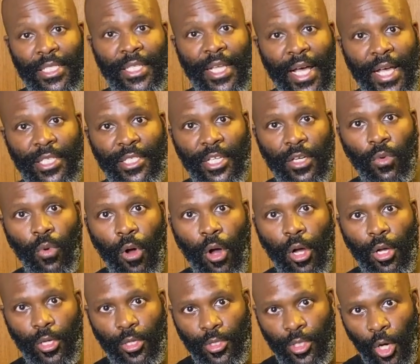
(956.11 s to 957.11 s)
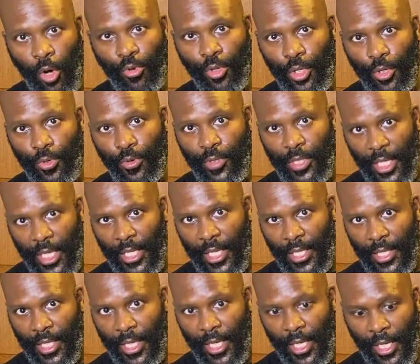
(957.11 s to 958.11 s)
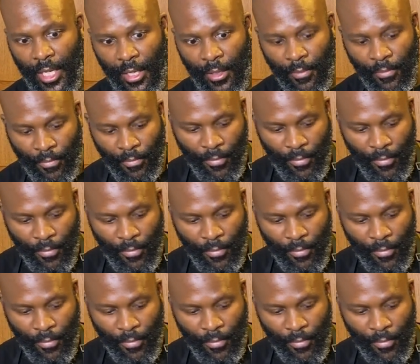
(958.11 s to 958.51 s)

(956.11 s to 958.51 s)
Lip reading: a non-stick wok, don't use anything